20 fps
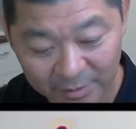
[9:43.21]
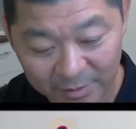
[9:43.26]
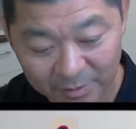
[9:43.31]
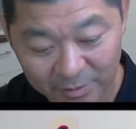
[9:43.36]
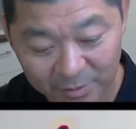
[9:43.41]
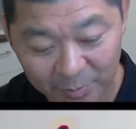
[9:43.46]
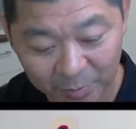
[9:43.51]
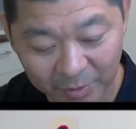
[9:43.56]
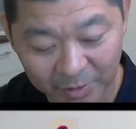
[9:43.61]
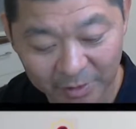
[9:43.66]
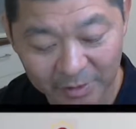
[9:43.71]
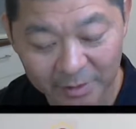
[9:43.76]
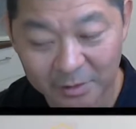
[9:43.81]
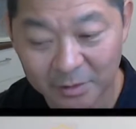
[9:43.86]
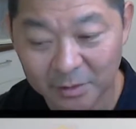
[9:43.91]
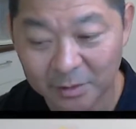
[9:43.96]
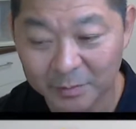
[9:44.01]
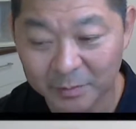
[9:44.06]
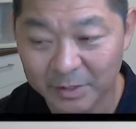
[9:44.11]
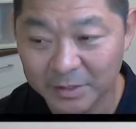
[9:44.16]
So put in the
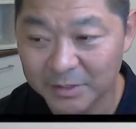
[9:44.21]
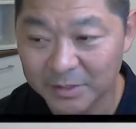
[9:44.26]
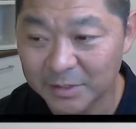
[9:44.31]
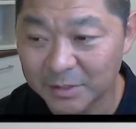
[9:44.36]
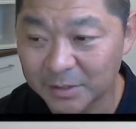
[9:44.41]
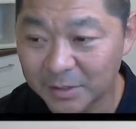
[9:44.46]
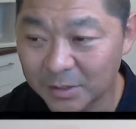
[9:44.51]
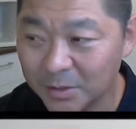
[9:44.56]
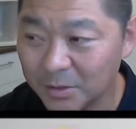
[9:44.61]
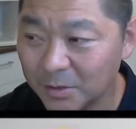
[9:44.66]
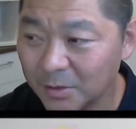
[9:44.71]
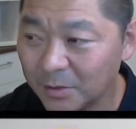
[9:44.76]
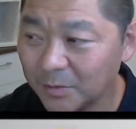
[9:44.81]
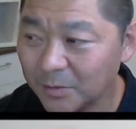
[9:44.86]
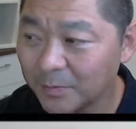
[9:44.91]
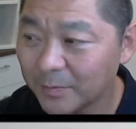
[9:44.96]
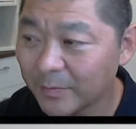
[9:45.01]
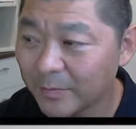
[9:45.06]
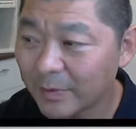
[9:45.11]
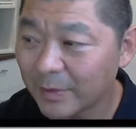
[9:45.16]
comments, did
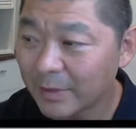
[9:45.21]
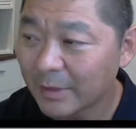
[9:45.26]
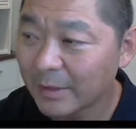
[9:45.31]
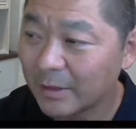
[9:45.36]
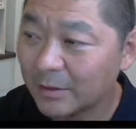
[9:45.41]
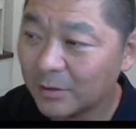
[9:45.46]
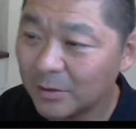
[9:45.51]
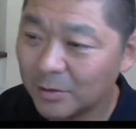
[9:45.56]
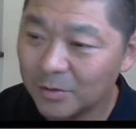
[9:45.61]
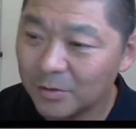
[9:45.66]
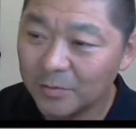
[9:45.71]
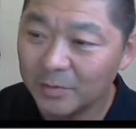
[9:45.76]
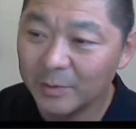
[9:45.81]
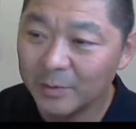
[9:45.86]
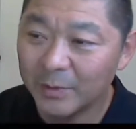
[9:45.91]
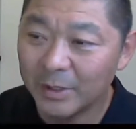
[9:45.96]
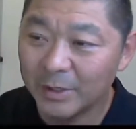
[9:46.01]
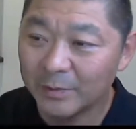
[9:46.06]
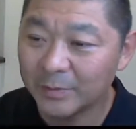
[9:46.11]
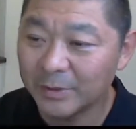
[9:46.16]
you
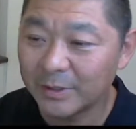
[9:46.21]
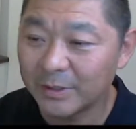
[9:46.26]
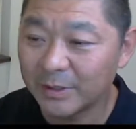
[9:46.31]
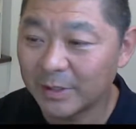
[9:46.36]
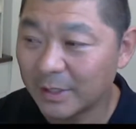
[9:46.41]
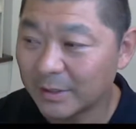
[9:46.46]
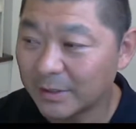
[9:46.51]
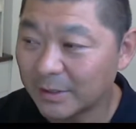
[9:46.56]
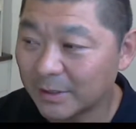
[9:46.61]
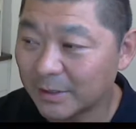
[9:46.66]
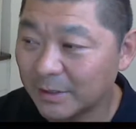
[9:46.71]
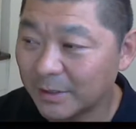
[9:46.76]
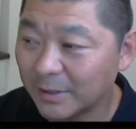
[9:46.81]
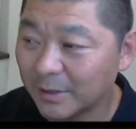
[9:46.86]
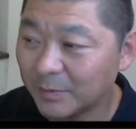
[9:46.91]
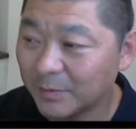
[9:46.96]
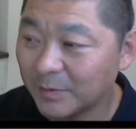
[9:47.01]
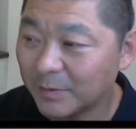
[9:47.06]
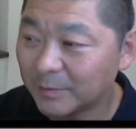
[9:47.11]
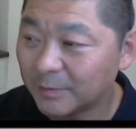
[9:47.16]
remember a
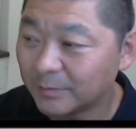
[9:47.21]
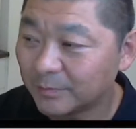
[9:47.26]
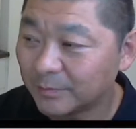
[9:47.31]
time